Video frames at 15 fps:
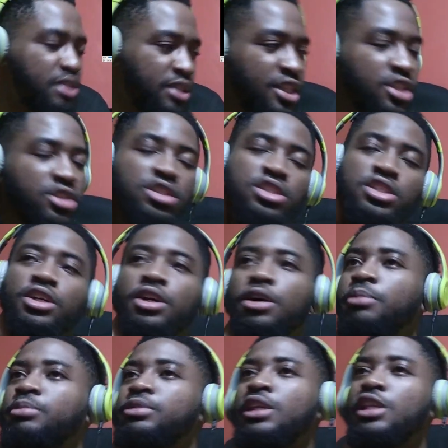There's this,
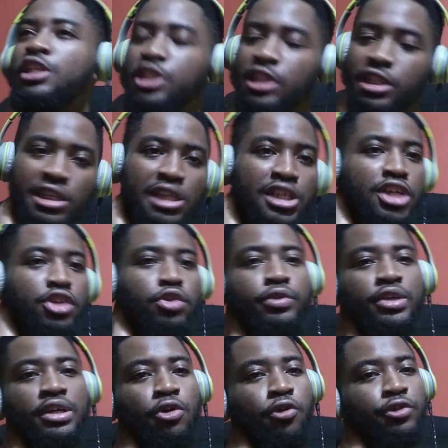the legend of
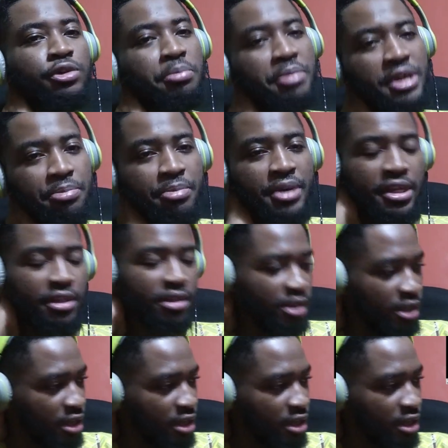the made man.